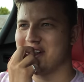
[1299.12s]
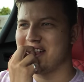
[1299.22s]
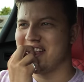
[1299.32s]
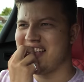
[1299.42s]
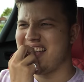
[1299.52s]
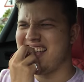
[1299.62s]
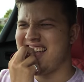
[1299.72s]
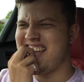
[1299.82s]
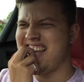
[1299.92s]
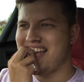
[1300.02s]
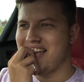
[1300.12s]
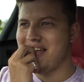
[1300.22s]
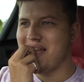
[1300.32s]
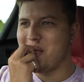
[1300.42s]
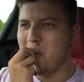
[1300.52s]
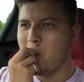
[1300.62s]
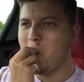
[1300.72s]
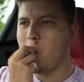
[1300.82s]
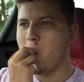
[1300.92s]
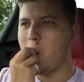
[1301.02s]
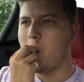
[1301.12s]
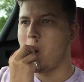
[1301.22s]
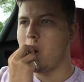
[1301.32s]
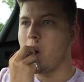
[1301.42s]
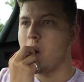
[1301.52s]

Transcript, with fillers: Hi. I'm on the tram.